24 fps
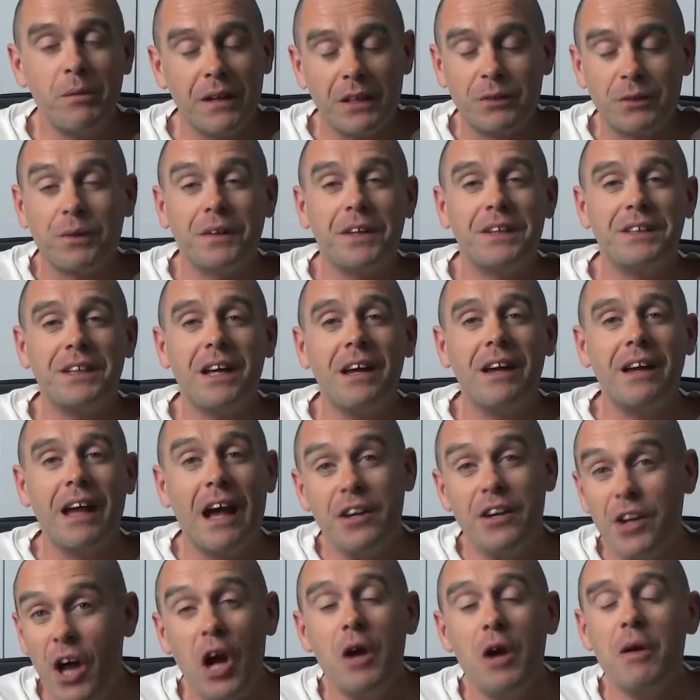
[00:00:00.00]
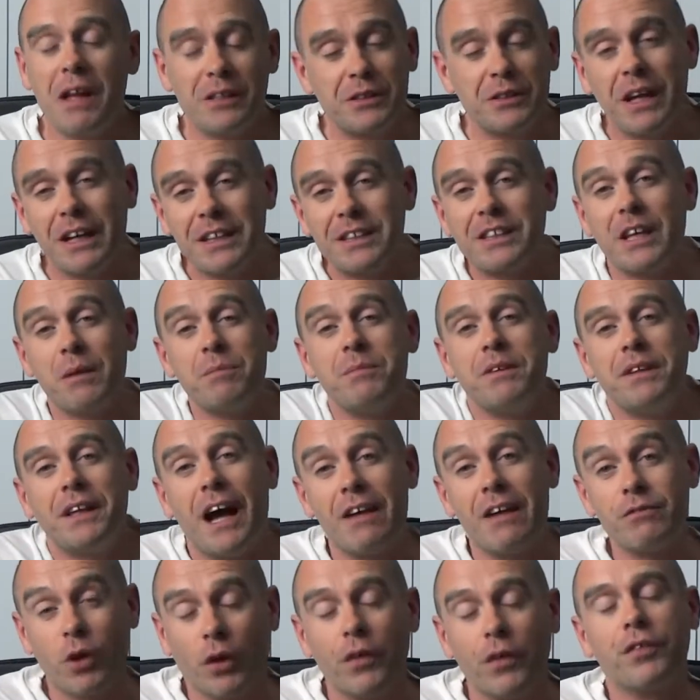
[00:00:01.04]
That's what they say. I know that's something that
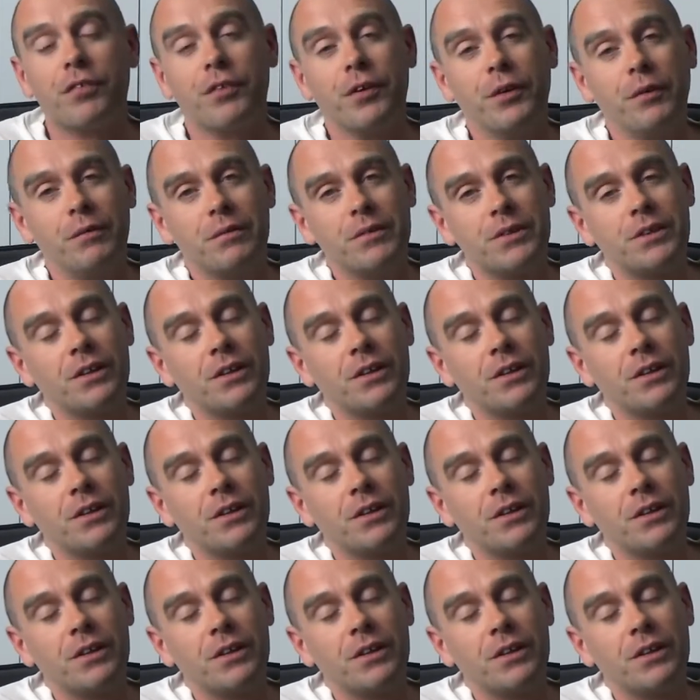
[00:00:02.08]
I've gone through.